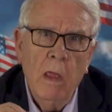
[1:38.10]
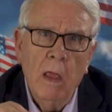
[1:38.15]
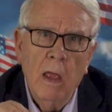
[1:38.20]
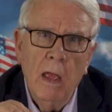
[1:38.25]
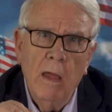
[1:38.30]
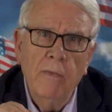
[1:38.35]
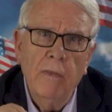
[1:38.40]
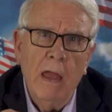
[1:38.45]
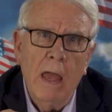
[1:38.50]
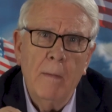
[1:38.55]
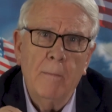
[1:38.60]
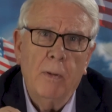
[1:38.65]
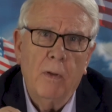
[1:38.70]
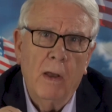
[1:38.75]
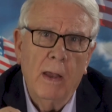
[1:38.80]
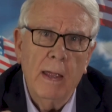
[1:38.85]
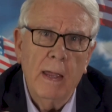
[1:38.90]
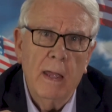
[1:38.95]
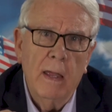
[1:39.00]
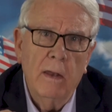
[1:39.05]
And that
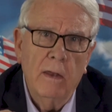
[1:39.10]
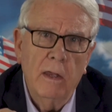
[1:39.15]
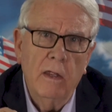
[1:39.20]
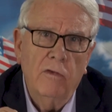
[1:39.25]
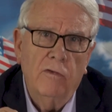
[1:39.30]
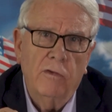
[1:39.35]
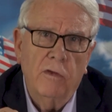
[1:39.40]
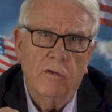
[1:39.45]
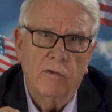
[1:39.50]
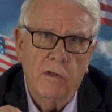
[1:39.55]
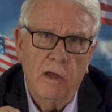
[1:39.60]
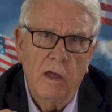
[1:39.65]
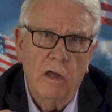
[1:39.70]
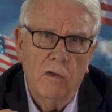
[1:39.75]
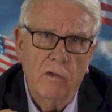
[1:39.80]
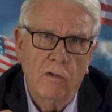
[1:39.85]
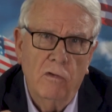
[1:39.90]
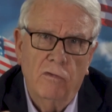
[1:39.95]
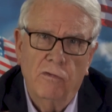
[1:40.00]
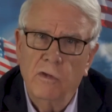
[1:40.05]
plan needs to tell
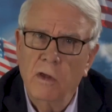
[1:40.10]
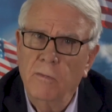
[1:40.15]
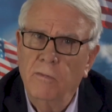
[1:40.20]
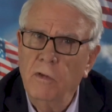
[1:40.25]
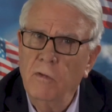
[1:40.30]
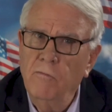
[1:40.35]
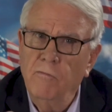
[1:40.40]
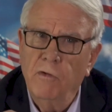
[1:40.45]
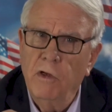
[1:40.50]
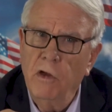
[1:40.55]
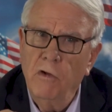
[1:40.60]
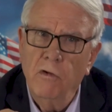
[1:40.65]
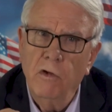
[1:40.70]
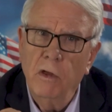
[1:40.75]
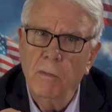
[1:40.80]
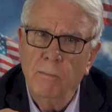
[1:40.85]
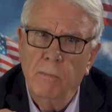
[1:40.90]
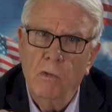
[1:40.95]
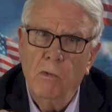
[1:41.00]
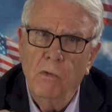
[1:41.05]
you something very
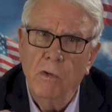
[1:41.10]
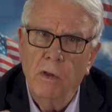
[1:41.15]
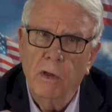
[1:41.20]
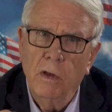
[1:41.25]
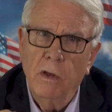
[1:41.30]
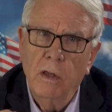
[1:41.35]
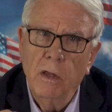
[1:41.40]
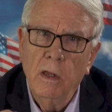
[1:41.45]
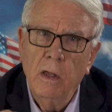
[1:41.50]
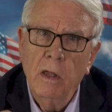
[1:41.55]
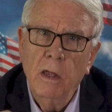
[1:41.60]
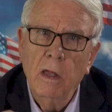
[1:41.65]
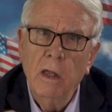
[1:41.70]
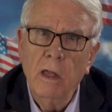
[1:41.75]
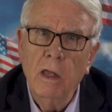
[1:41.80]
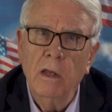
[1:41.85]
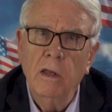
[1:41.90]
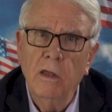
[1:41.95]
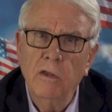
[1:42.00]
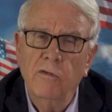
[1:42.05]
important.
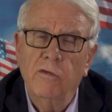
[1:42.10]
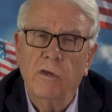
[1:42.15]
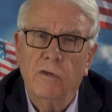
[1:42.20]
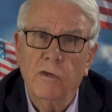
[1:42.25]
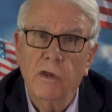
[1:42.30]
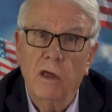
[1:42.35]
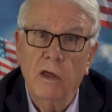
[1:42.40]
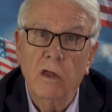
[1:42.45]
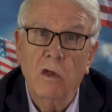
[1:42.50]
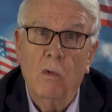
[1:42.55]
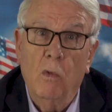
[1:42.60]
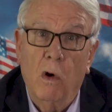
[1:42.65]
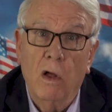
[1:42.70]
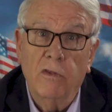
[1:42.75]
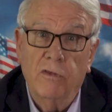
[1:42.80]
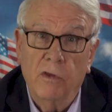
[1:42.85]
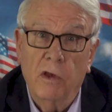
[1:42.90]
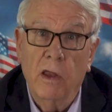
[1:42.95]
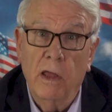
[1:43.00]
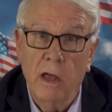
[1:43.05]
It needs to tell you
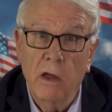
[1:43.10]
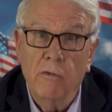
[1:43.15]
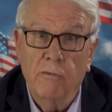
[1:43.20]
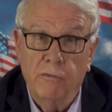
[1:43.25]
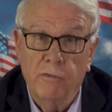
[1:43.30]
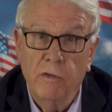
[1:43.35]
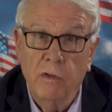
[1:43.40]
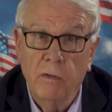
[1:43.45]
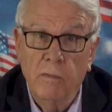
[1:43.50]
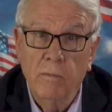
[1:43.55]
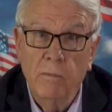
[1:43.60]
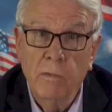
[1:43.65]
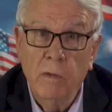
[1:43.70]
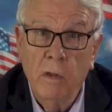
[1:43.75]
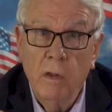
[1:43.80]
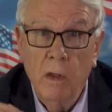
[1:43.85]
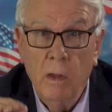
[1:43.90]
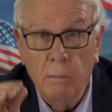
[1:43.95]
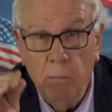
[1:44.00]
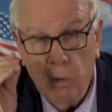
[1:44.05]
what's left,
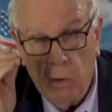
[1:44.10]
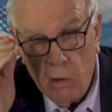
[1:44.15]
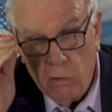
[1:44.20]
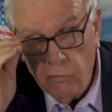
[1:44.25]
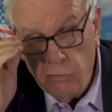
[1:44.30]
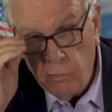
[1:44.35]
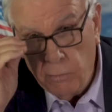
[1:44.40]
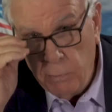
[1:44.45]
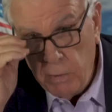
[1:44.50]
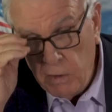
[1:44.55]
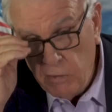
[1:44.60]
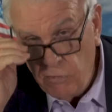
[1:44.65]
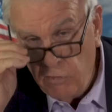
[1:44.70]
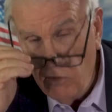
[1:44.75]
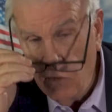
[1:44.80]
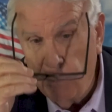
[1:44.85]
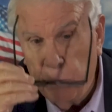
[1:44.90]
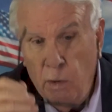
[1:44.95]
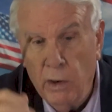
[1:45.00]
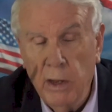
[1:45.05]
because your
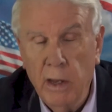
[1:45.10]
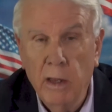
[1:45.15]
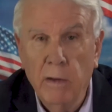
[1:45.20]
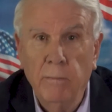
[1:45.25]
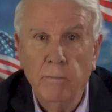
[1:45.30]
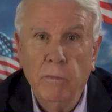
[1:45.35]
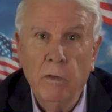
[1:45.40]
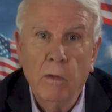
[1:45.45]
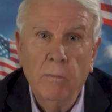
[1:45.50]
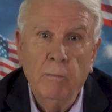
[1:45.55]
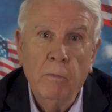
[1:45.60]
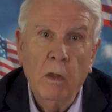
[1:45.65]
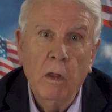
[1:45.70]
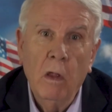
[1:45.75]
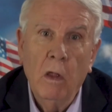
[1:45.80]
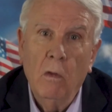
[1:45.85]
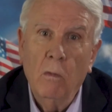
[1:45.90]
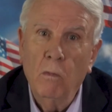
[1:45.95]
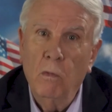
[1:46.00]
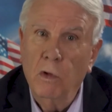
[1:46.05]
business plan
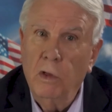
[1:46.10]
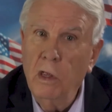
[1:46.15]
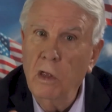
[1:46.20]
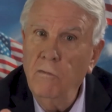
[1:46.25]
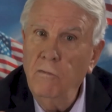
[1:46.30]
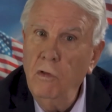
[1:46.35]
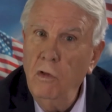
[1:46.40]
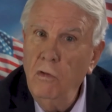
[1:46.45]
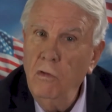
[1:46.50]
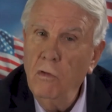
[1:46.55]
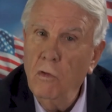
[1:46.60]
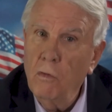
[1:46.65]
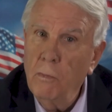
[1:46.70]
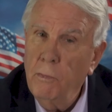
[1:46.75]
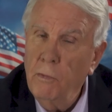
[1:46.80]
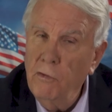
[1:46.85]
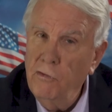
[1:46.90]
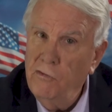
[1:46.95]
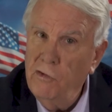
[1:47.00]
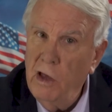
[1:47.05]
will give you your
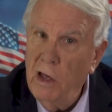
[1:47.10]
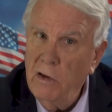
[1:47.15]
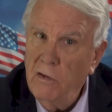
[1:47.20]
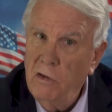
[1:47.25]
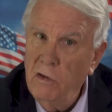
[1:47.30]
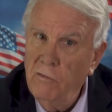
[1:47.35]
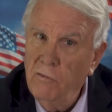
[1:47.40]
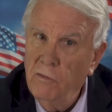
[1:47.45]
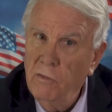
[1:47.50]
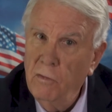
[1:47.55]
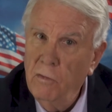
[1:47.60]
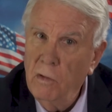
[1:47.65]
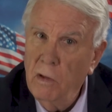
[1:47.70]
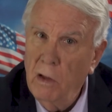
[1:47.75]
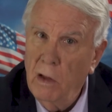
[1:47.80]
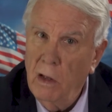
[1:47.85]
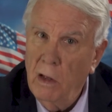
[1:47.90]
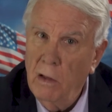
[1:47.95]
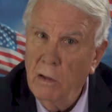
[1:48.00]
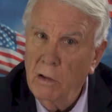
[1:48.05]
projected
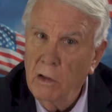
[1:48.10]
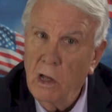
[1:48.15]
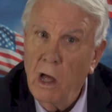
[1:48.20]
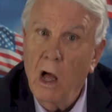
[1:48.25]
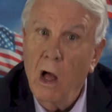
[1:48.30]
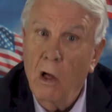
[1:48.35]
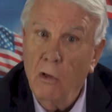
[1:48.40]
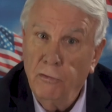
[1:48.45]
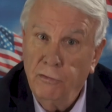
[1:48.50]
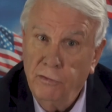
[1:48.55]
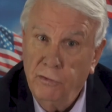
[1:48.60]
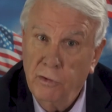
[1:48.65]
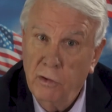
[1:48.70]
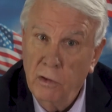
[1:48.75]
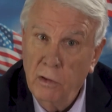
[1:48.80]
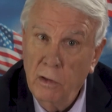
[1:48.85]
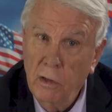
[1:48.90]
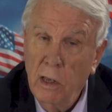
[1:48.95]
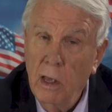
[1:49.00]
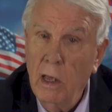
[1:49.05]

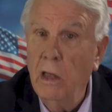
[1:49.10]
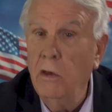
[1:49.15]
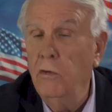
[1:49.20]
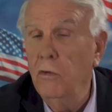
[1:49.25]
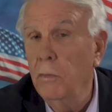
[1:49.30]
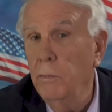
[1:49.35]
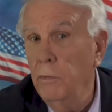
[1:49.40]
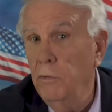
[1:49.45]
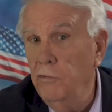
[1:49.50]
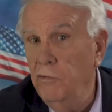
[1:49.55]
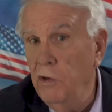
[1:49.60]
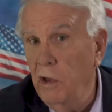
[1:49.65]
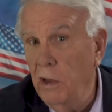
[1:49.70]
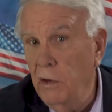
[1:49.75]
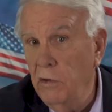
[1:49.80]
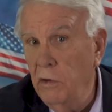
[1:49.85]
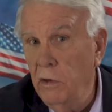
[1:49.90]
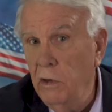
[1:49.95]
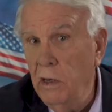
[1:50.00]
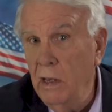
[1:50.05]
cost and your
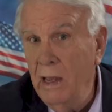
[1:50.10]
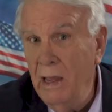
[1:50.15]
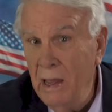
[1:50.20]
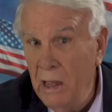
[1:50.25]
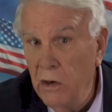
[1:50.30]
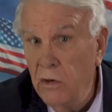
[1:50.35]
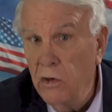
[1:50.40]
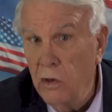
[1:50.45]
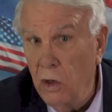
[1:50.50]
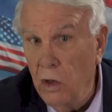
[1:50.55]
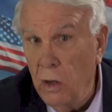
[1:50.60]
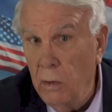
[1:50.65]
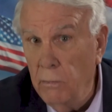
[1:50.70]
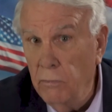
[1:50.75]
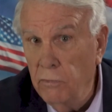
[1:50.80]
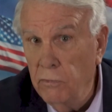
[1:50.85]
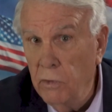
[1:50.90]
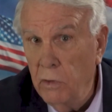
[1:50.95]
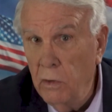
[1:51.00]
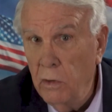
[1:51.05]
projected
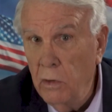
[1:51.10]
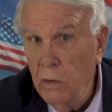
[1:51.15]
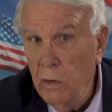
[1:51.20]
incomes.